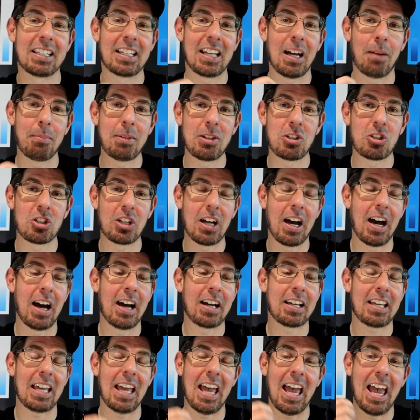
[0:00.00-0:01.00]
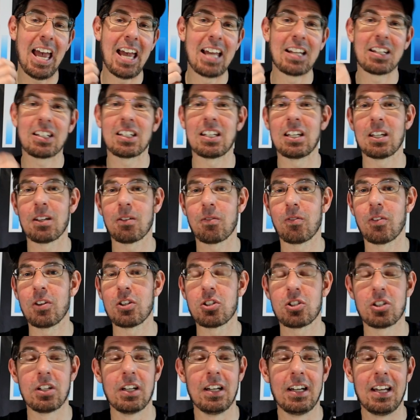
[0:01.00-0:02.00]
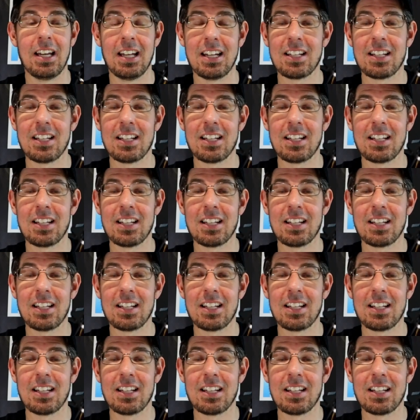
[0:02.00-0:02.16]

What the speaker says: gummy shark and kingfish.